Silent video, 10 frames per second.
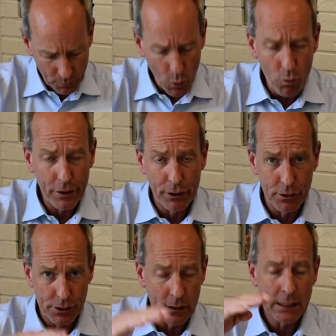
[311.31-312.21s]
where
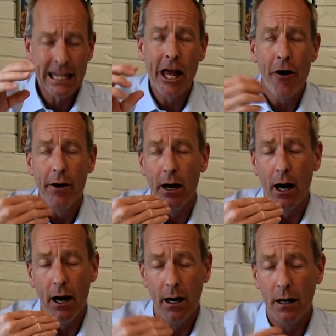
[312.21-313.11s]
there's
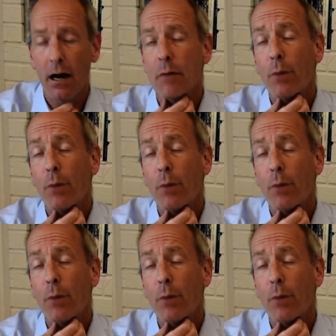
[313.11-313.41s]
a